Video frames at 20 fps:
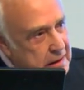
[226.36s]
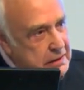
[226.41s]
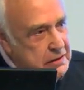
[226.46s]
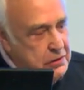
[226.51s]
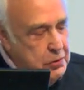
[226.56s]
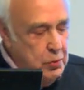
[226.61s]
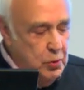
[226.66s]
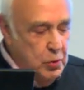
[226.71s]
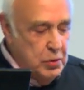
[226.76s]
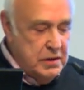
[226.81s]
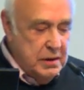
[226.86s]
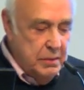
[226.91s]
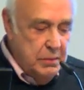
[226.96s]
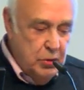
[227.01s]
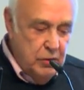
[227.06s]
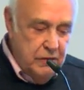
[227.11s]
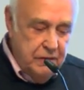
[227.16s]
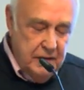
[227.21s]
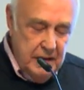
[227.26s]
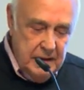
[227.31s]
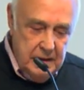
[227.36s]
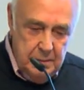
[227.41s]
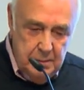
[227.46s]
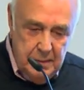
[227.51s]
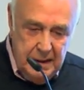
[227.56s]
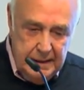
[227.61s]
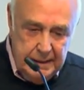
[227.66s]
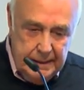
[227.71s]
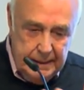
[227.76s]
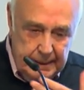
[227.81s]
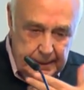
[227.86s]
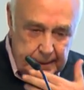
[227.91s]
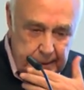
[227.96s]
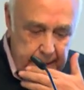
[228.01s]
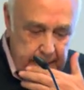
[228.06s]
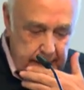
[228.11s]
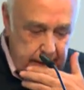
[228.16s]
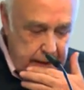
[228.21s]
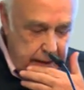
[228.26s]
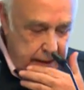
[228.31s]
towards a more fundamental
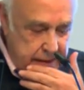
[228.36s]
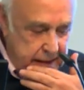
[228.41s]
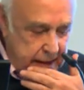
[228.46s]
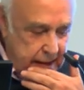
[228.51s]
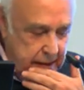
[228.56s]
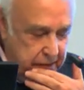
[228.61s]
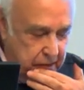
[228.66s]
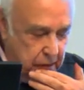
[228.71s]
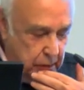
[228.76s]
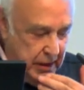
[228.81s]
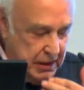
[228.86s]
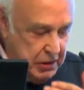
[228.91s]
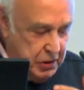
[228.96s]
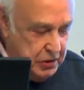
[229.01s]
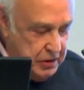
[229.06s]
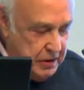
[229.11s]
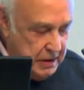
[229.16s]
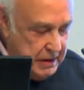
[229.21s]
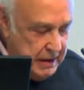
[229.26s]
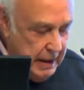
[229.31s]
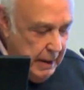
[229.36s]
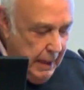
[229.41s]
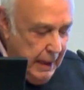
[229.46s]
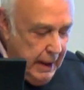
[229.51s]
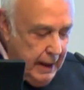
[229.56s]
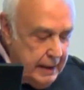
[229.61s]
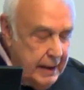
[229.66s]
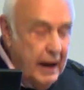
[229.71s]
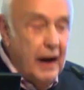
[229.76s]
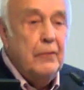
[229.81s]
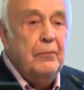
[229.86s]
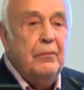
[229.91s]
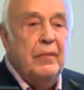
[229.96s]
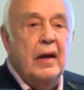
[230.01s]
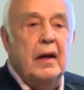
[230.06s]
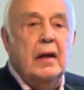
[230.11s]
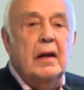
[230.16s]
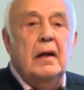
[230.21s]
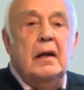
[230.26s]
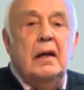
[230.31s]
set of questions. Now,
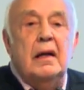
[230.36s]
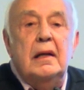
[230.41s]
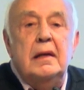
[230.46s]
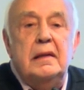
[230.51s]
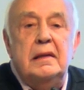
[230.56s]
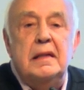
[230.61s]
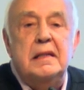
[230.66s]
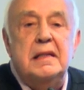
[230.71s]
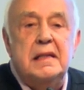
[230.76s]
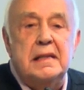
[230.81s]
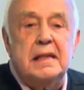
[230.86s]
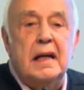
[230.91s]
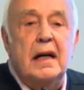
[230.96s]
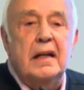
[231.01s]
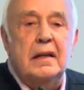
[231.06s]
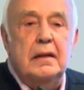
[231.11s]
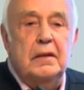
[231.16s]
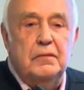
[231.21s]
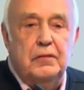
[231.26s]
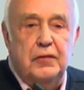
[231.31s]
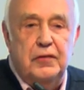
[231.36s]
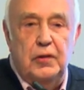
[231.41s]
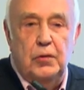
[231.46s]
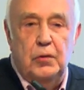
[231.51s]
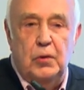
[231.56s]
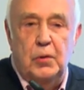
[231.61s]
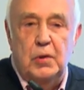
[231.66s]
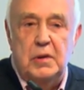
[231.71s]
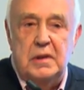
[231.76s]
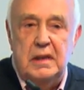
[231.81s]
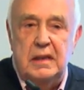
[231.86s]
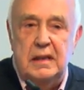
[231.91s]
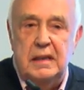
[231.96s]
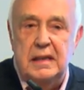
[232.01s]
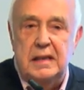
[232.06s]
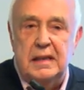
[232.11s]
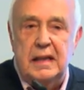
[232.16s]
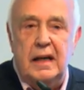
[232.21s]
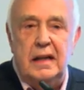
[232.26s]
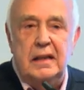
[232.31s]
the design flaws
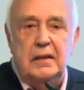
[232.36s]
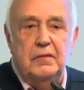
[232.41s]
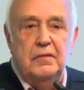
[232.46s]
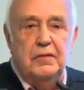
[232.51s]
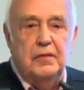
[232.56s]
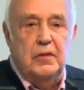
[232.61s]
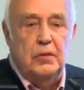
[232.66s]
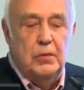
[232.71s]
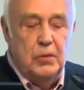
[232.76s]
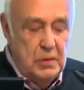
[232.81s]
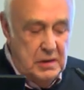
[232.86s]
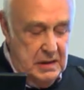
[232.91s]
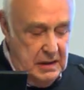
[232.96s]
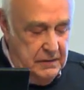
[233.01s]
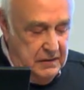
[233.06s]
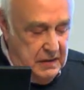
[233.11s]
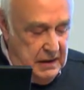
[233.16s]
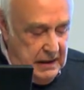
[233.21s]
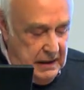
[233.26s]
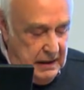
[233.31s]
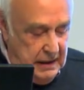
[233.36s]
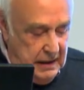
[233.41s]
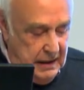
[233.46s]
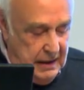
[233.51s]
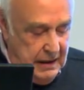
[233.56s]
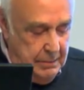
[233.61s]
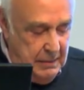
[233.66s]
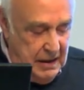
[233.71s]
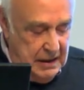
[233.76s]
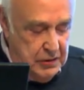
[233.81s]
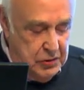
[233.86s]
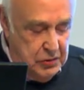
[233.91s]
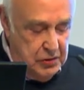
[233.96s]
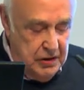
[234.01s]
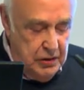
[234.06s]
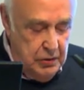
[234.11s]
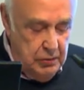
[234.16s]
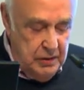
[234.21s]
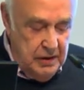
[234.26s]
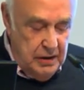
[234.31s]
of the
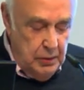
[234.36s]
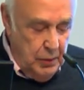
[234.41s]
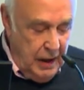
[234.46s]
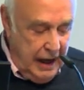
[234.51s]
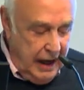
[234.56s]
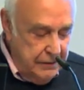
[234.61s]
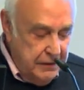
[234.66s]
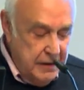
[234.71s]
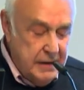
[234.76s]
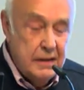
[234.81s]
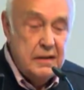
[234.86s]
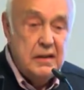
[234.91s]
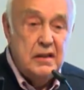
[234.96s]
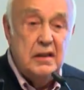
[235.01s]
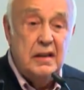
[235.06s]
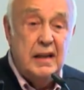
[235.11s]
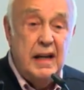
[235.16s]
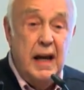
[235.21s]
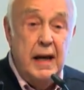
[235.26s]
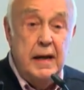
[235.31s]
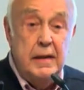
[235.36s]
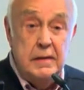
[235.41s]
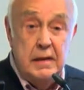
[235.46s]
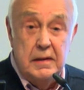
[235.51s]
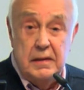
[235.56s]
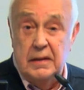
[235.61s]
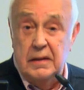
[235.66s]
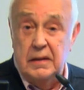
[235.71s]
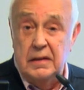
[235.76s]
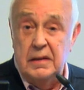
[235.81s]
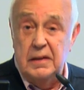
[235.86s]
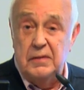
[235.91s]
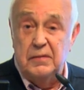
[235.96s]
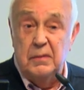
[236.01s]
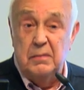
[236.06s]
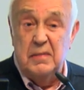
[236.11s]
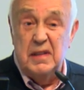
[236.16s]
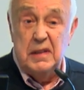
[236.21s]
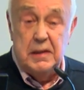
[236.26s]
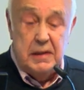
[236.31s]
monetary union were evident to Keynesians
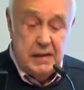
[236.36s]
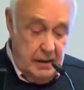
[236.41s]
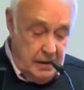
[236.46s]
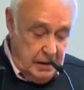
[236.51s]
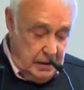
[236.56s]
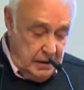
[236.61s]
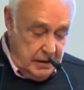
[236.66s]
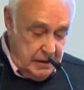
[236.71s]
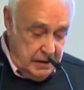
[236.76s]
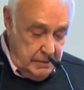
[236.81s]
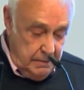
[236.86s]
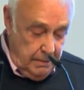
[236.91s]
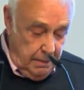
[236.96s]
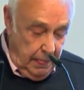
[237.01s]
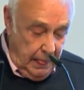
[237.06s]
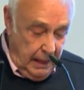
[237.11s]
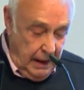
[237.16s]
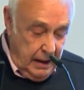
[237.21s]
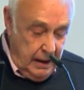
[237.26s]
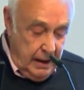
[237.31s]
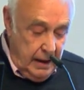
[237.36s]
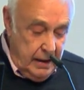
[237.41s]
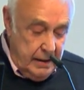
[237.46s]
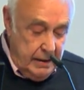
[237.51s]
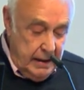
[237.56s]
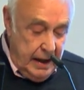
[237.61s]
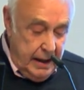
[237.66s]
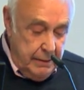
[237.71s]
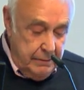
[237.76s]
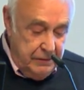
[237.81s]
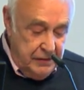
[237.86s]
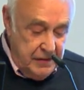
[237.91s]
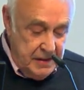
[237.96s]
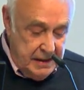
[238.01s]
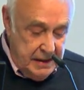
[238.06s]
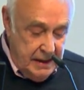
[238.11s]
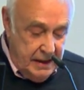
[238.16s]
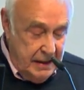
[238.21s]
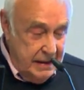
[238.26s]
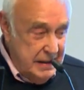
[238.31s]
from the start. They
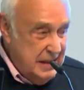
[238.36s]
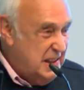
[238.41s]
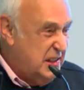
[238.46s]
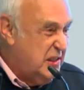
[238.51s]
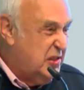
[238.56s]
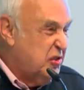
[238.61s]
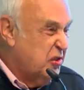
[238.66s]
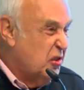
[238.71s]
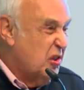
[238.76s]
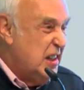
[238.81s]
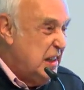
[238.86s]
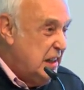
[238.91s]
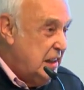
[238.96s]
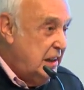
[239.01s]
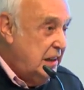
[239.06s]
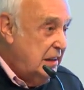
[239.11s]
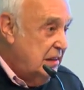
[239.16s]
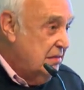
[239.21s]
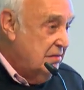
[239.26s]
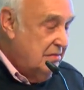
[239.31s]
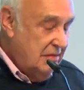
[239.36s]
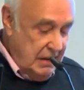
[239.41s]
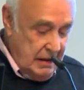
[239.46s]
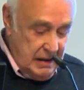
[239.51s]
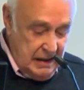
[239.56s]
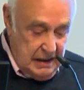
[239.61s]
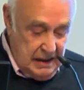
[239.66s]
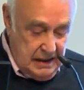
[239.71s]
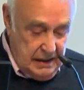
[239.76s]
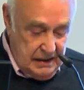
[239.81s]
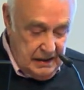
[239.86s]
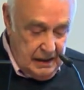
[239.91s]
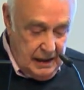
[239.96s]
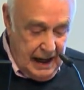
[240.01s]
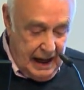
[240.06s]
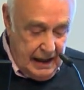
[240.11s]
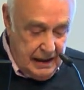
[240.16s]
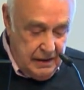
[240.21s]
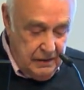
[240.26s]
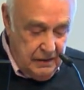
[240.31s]
emphasized three: the
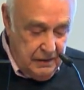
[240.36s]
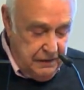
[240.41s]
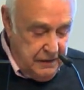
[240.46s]
lack of a